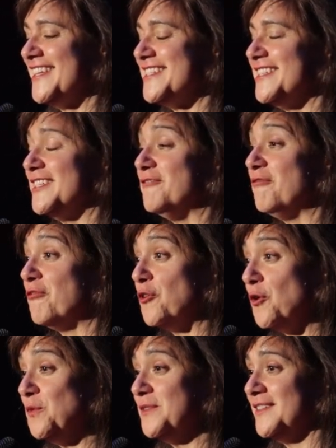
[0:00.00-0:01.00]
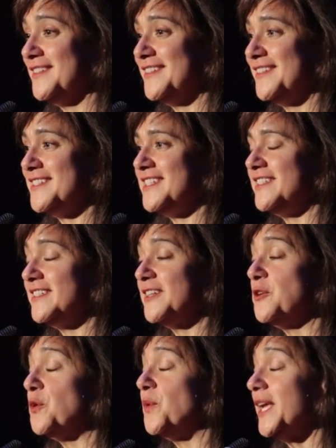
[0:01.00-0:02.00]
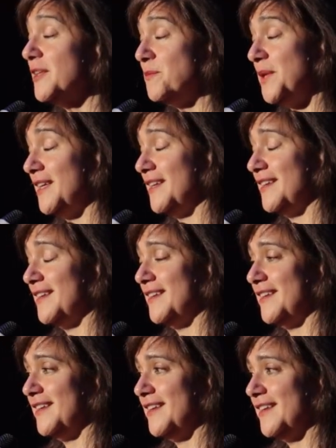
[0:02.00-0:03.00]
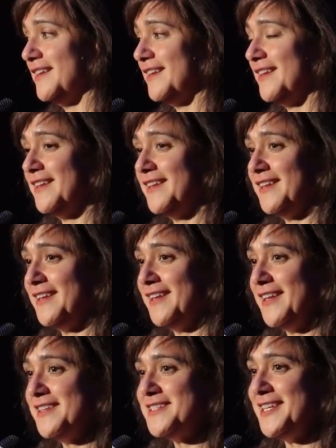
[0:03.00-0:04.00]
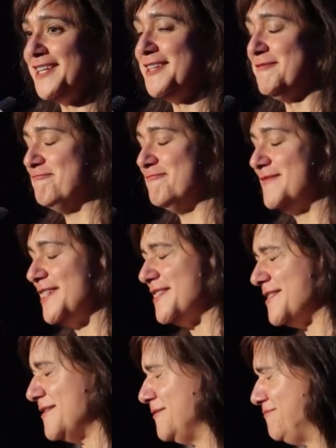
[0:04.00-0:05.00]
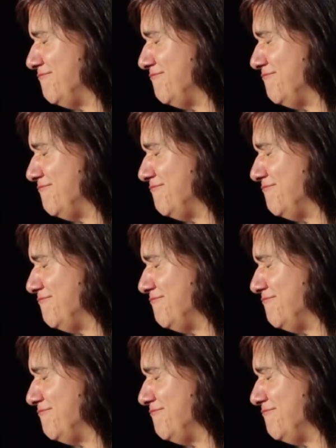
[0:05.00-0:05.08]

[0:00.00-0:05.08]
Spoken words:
She didn't frown. She didn't correct me. She just